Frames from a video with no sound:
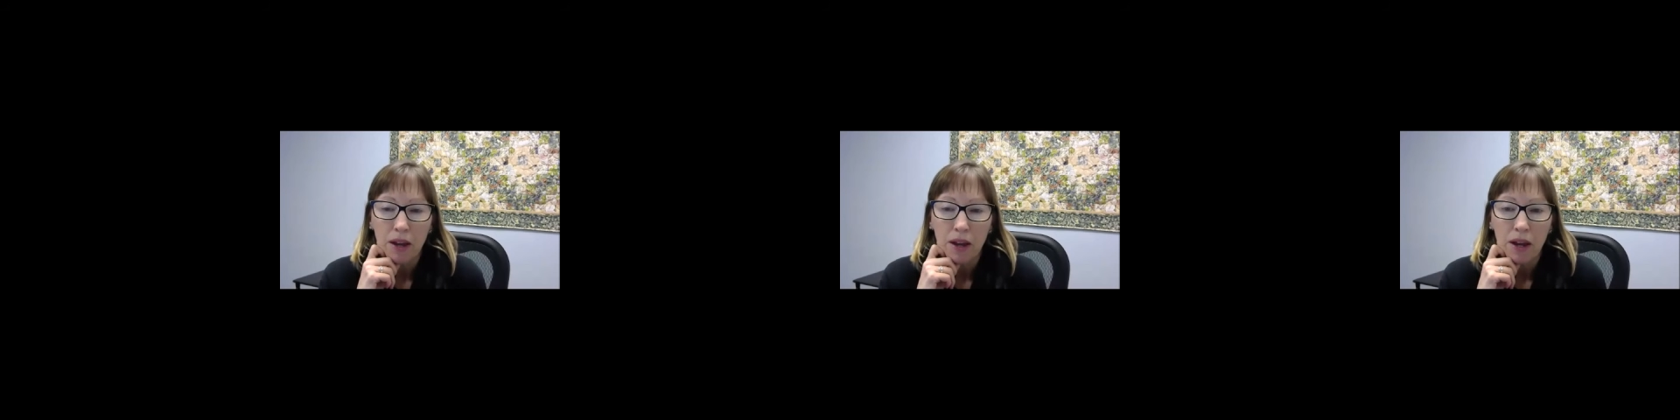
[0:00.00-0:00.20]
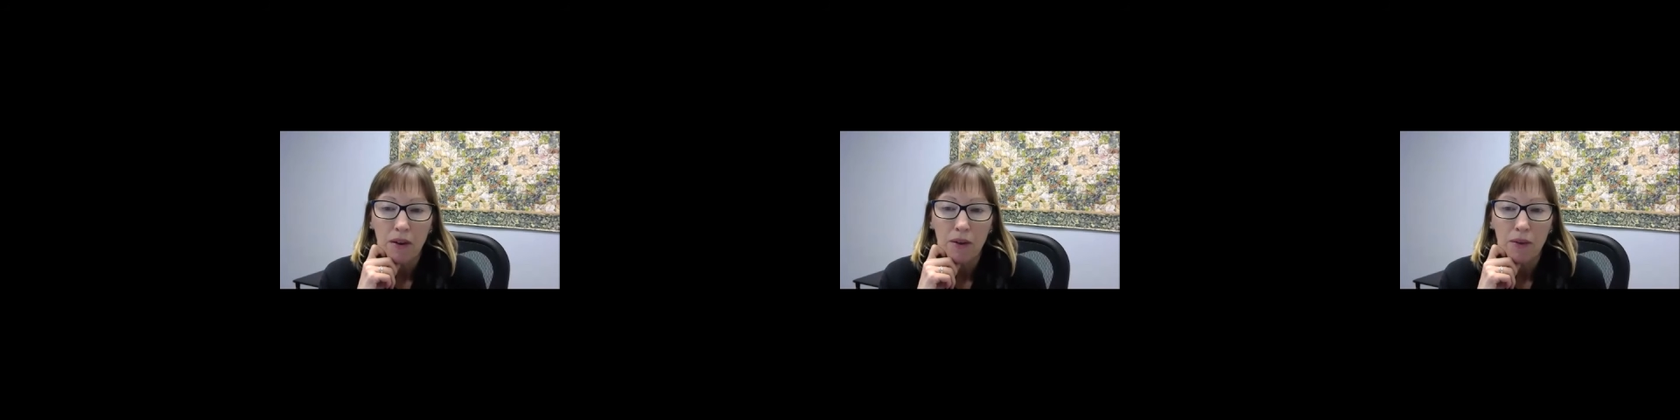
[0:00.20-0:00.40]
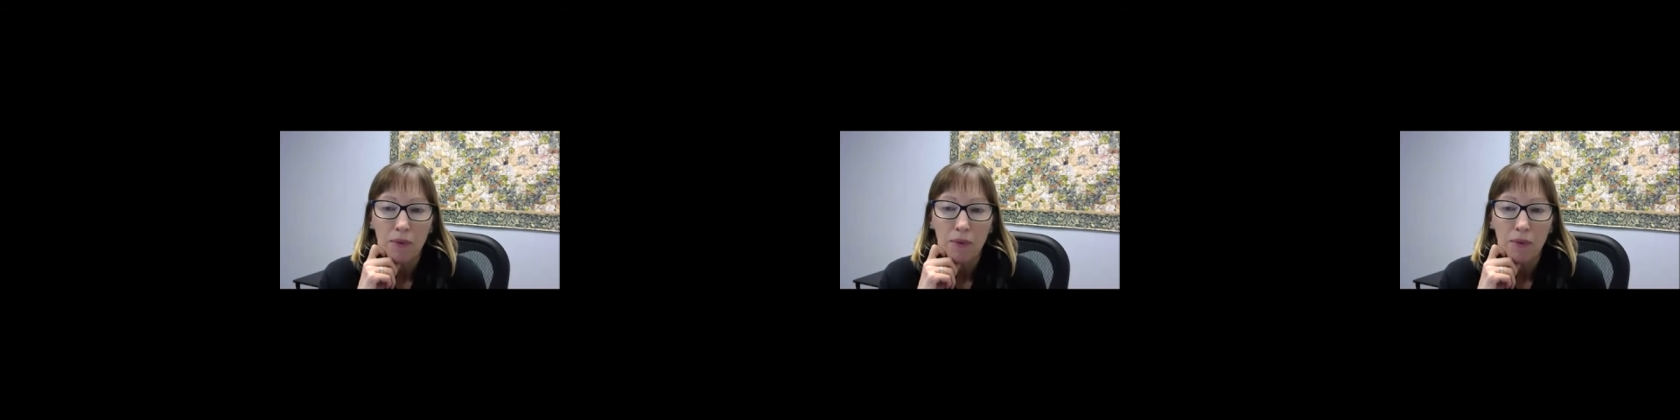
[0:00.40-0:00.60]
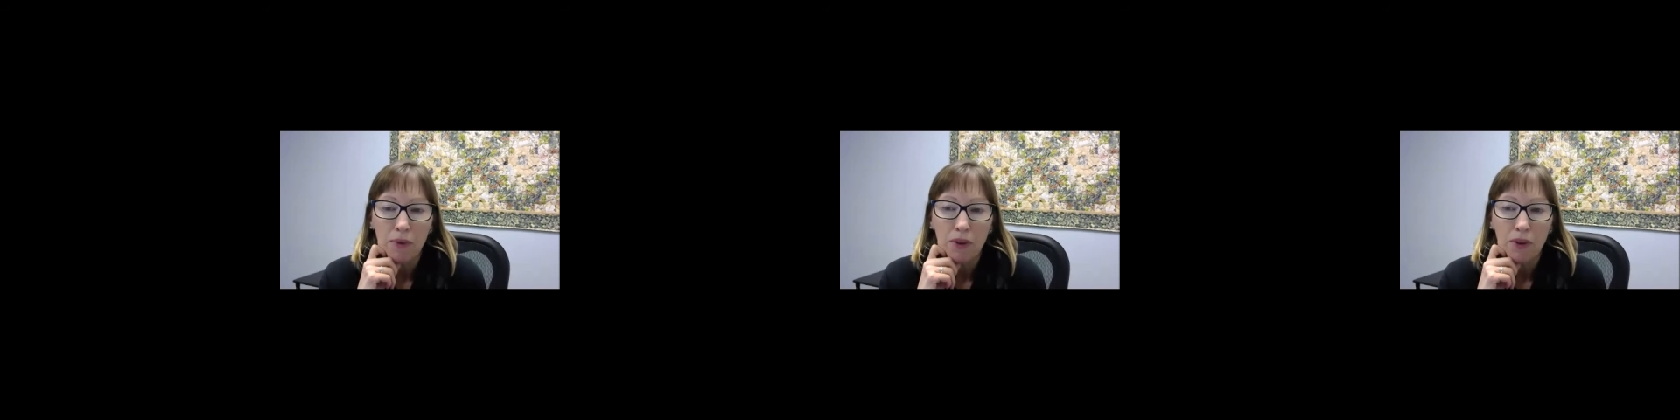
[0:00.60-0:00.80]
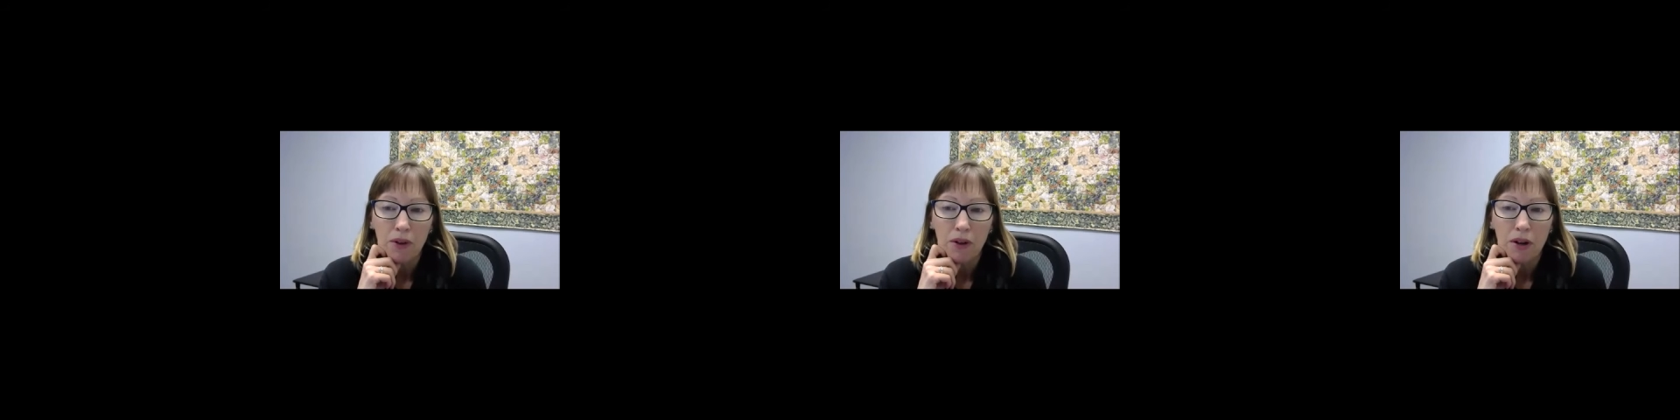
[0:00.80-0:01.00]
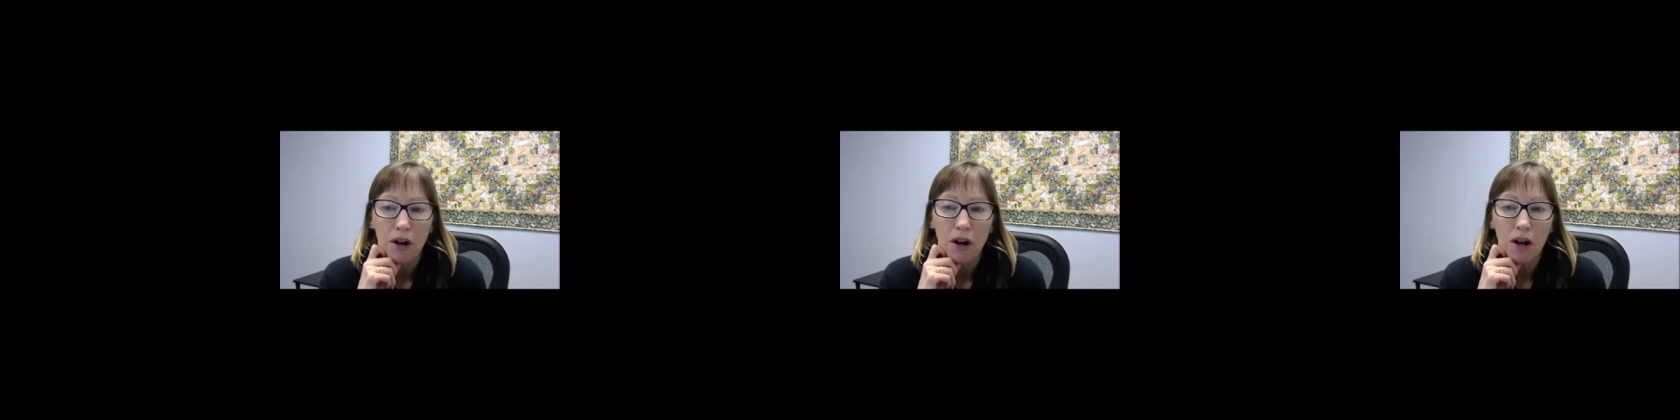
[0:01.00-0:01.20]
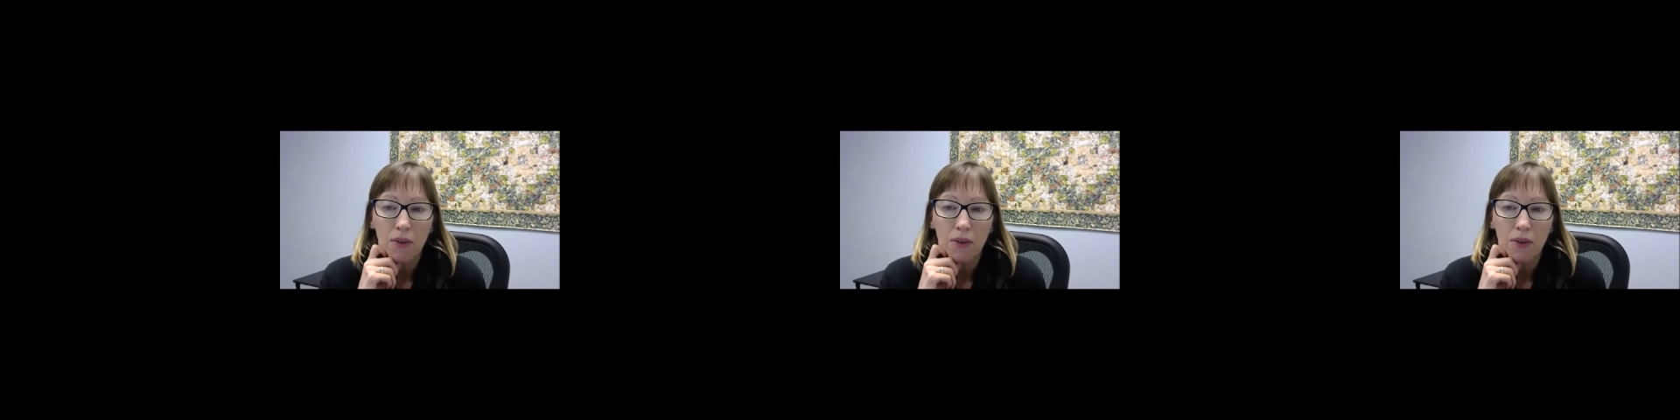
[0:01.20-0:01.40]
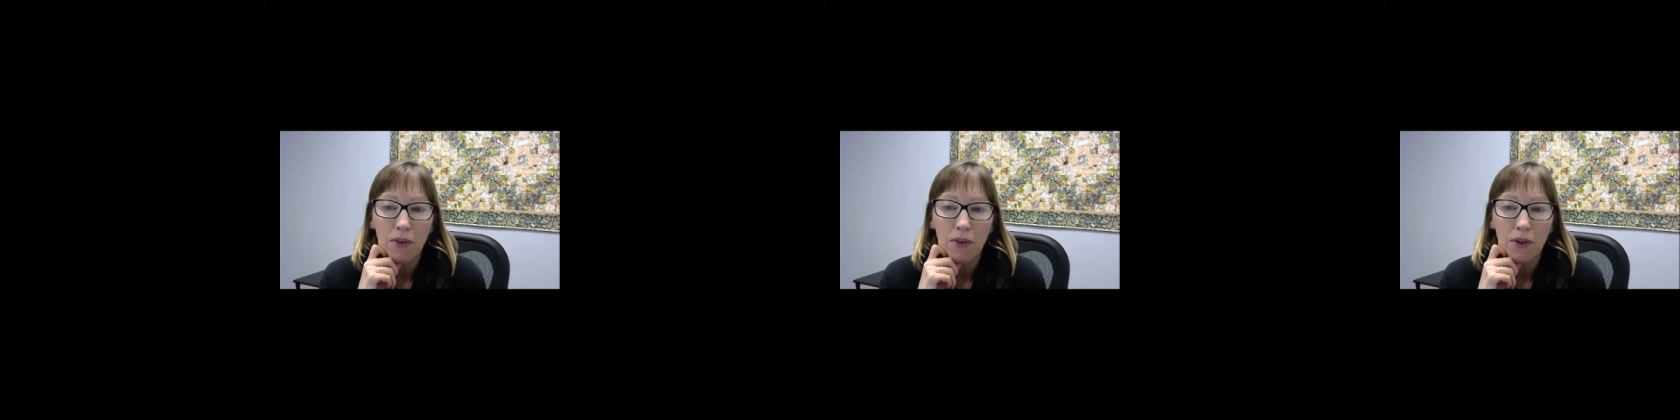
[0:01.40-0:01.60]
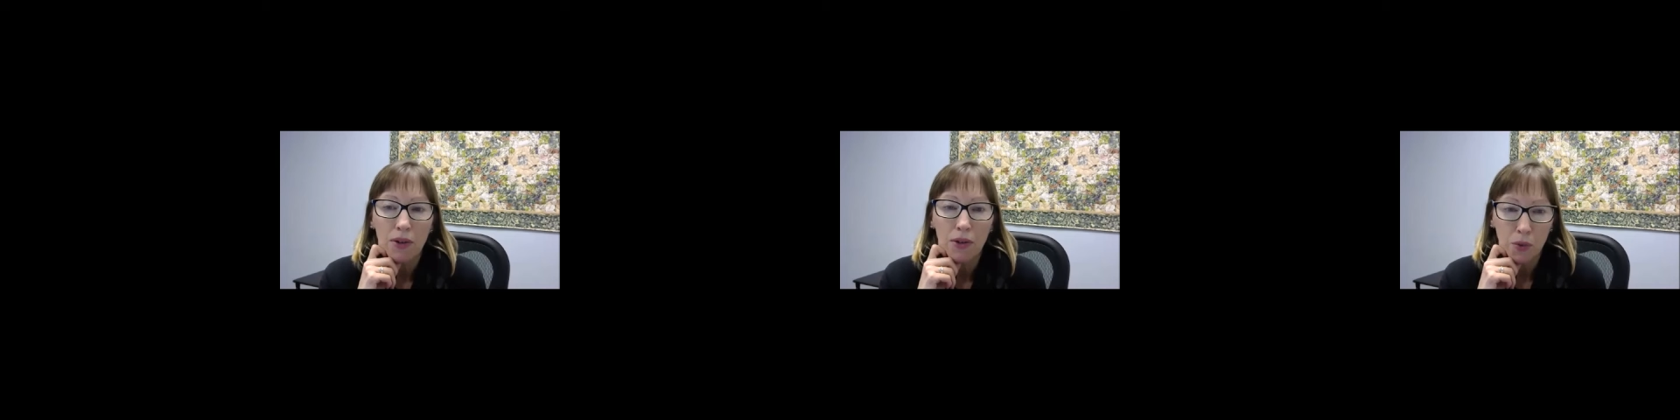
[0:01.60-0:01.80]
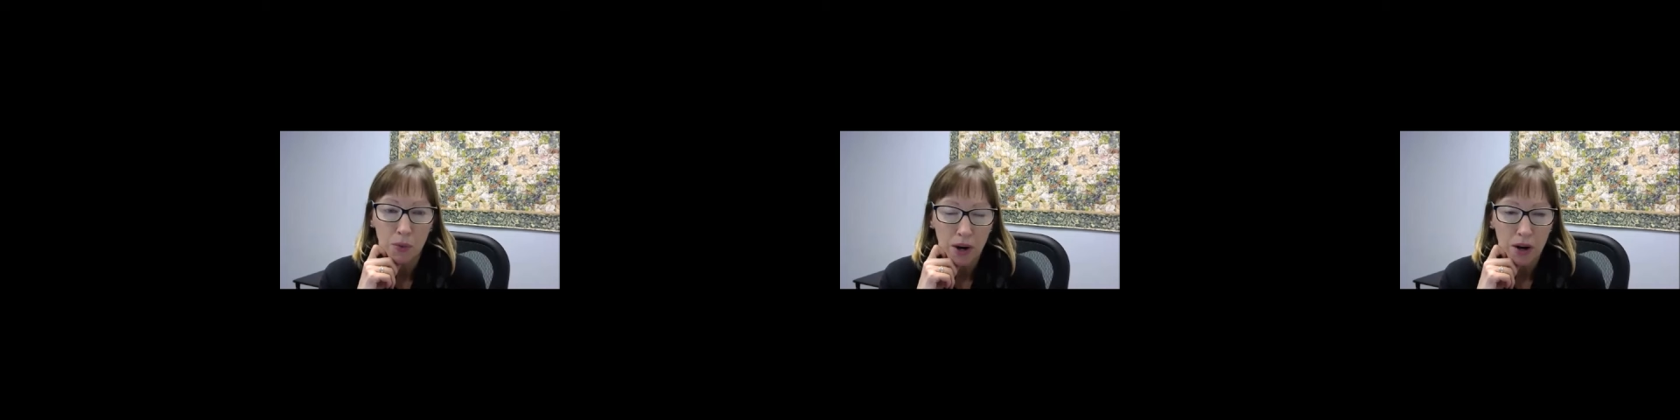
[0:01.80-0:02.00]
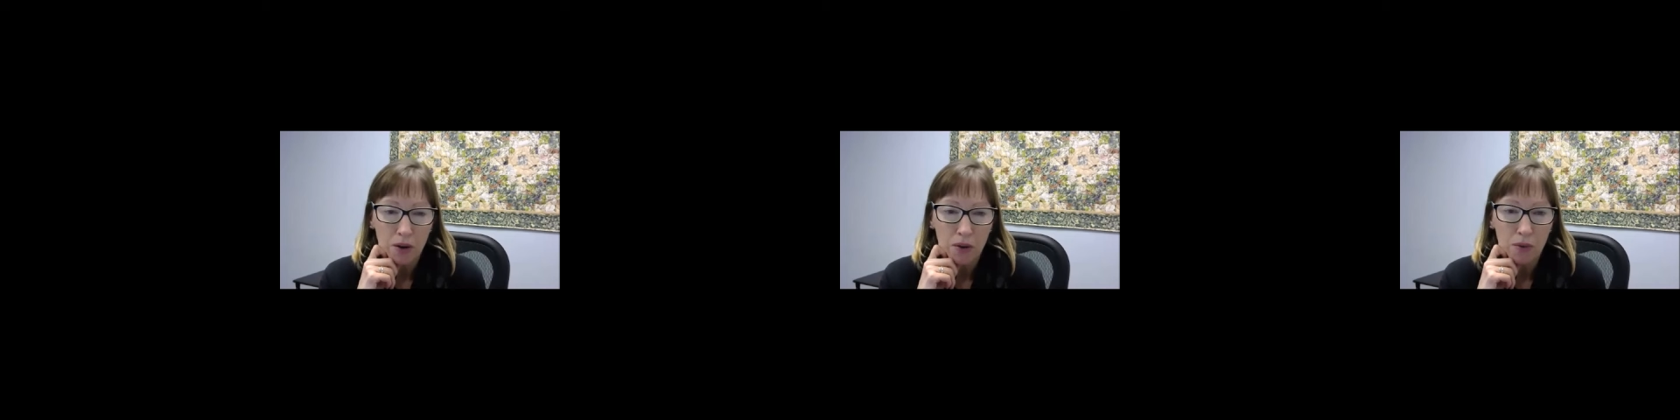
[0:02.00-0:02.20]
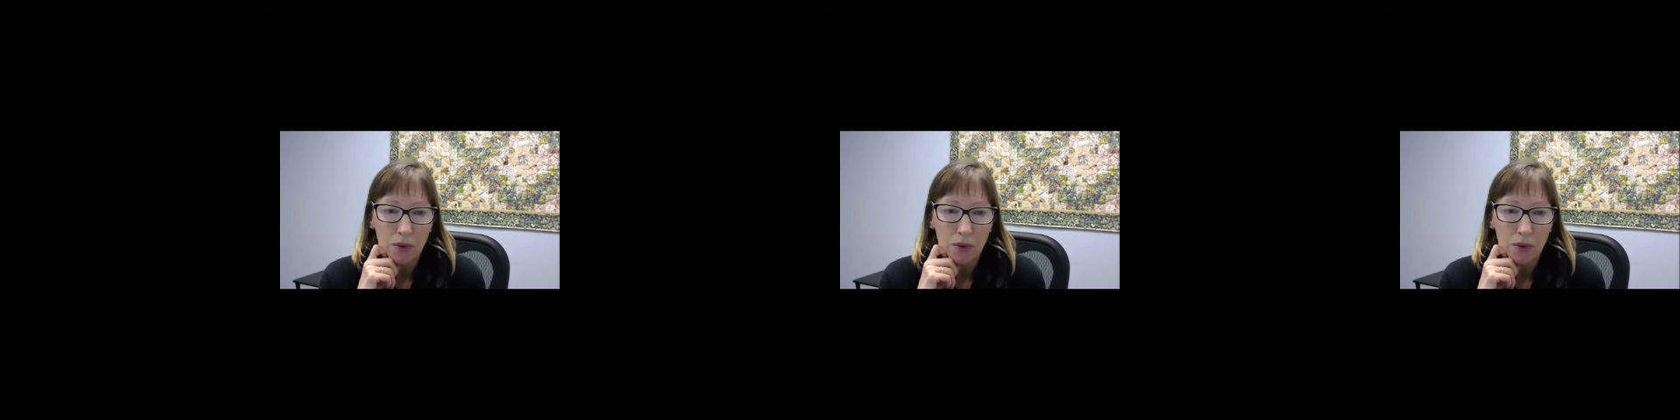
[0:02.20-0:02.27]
have gone this route,